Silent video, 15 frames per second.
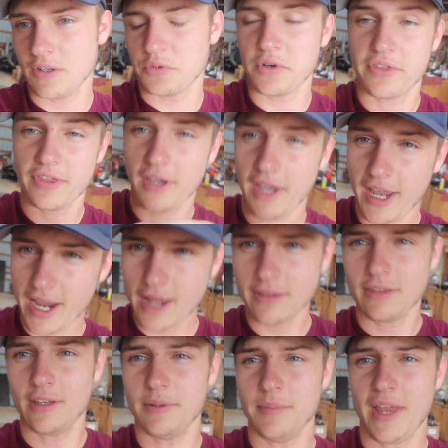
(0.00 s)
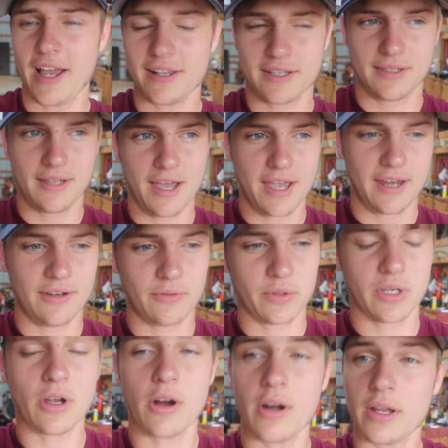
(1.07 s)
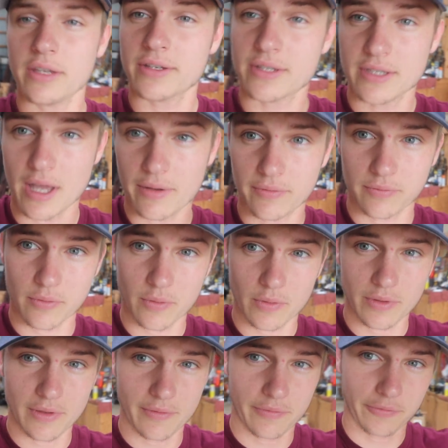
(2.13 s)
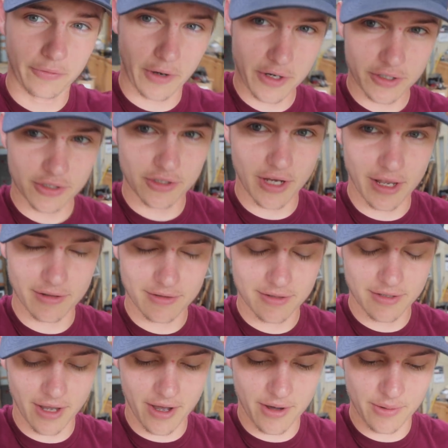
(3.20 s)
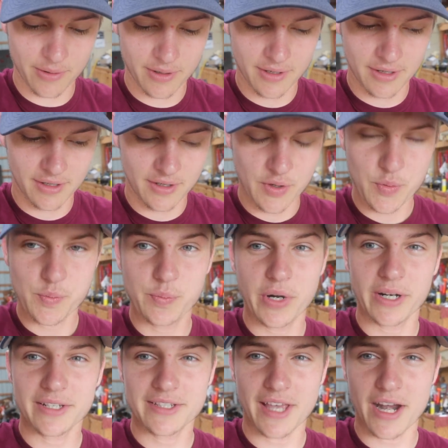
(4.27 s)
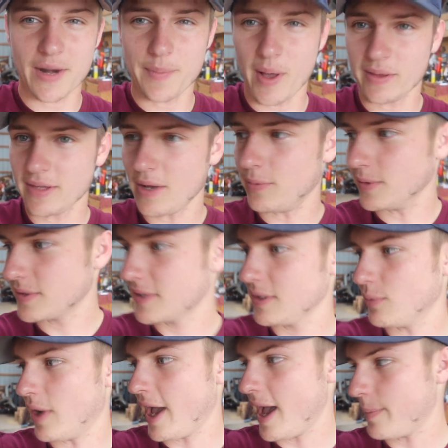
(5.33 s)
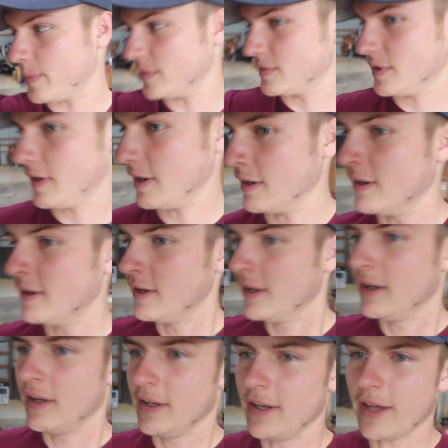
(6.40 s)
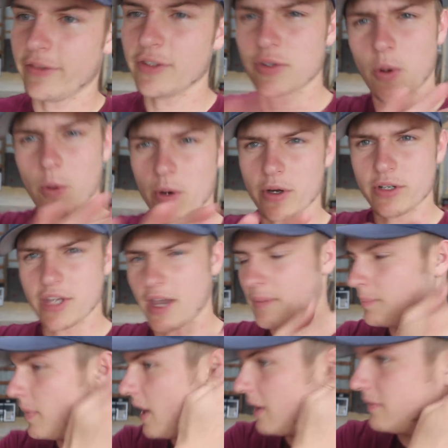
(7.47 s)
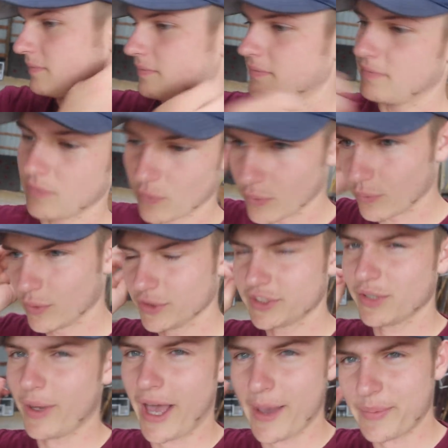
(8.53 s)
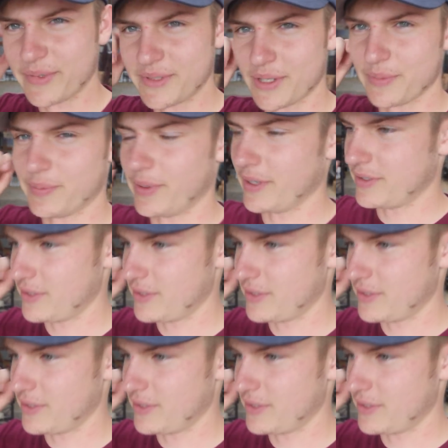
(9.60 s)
with Anthem last night regarding stuff for the first gen. So, pretty excited about that. We'll see what happens there. Nothing's ordered yet, but we'll see what happens there pretty